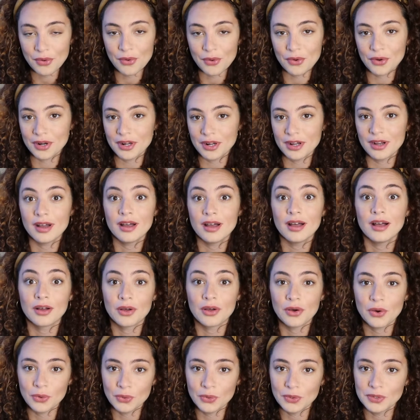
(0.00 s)
or a
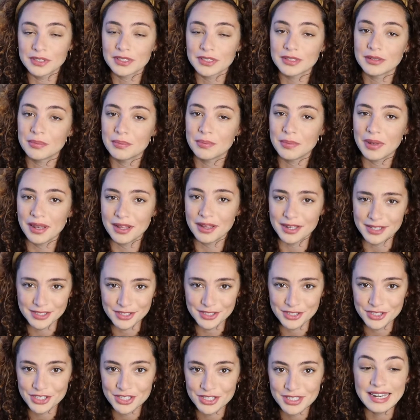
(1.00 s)
cold
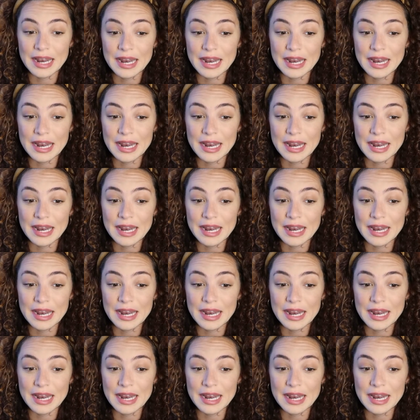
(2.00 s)
plunge.